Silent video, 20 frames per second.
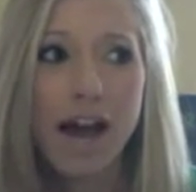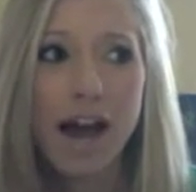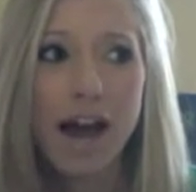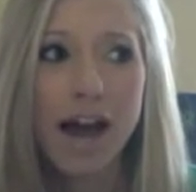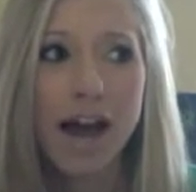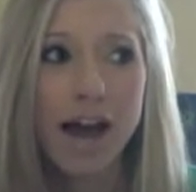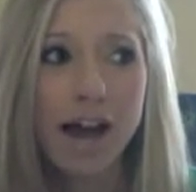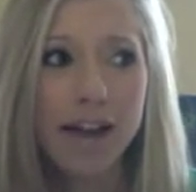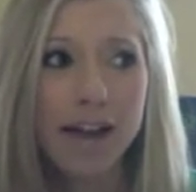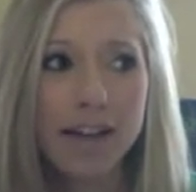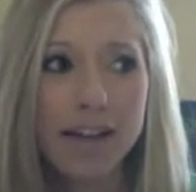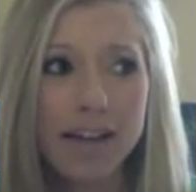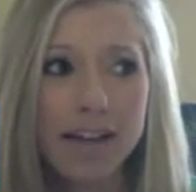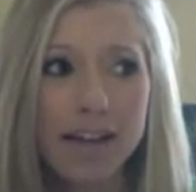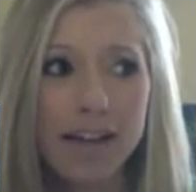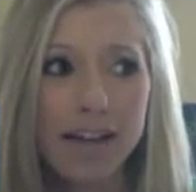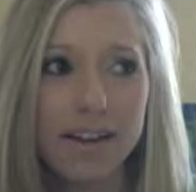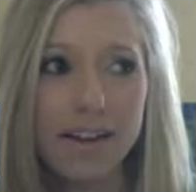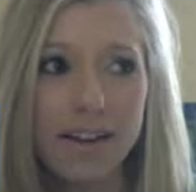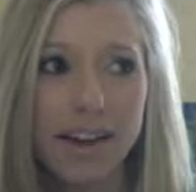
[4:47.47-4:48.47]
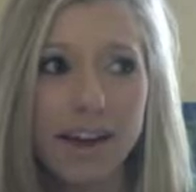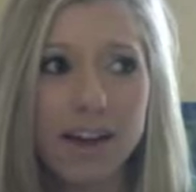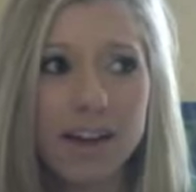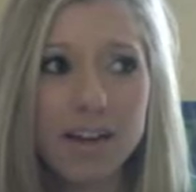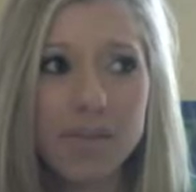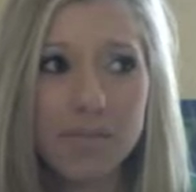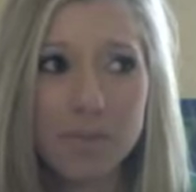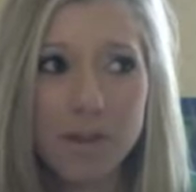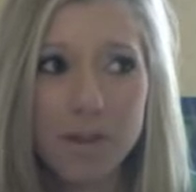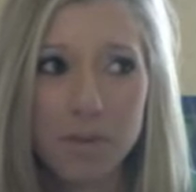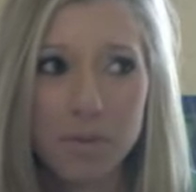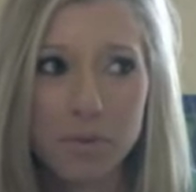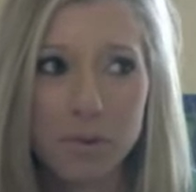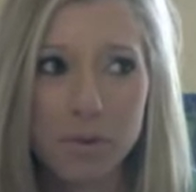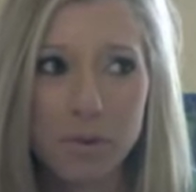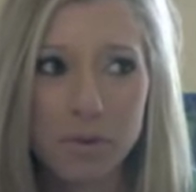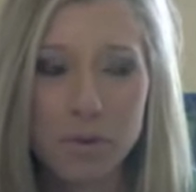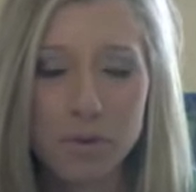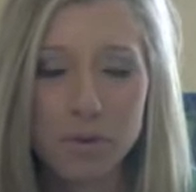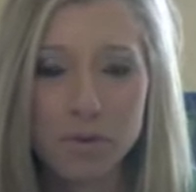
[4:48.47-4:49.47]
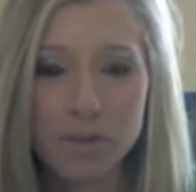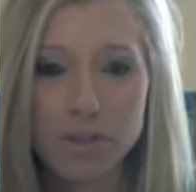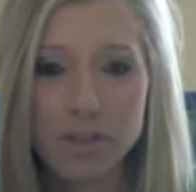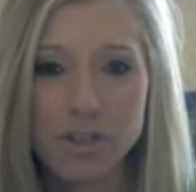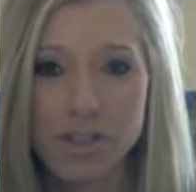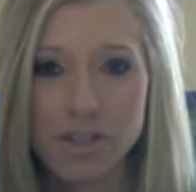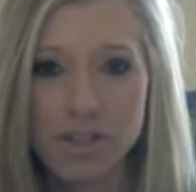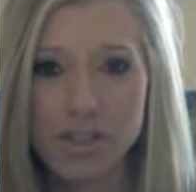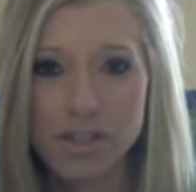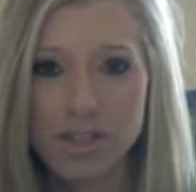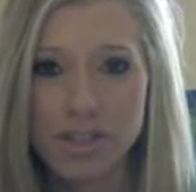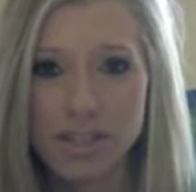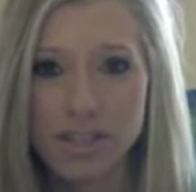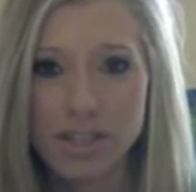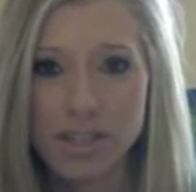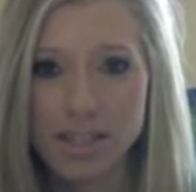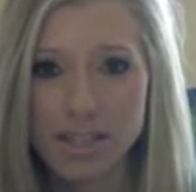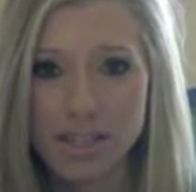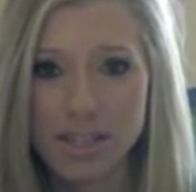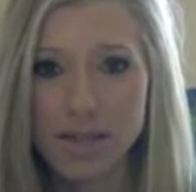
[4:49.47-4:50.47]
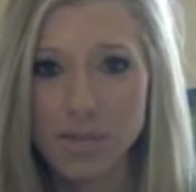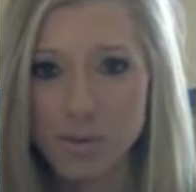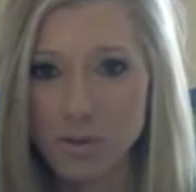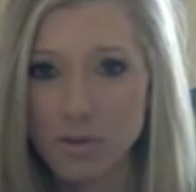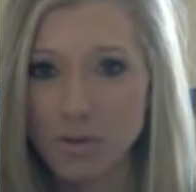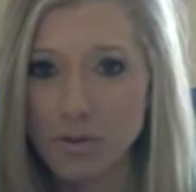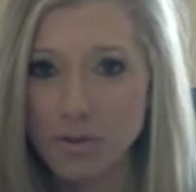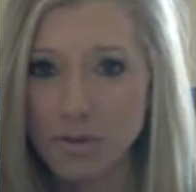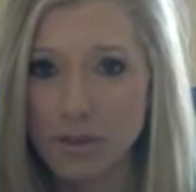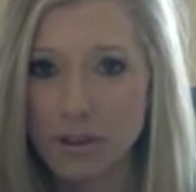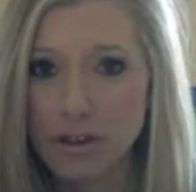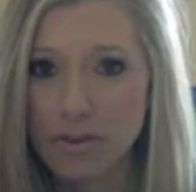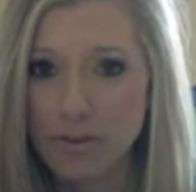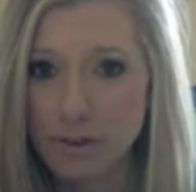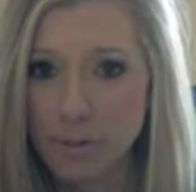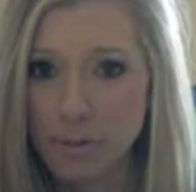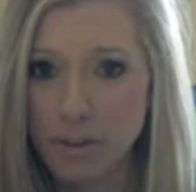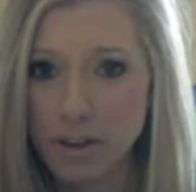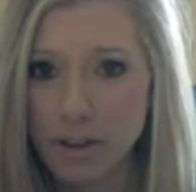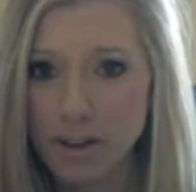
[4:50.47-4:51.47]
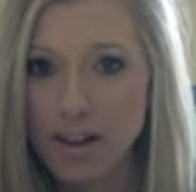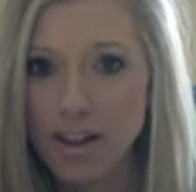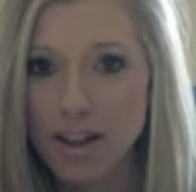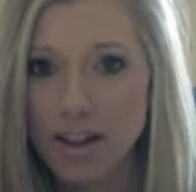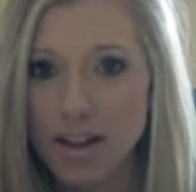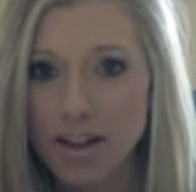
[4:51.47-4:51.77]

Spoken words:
I hate people, which is a typical thing for me.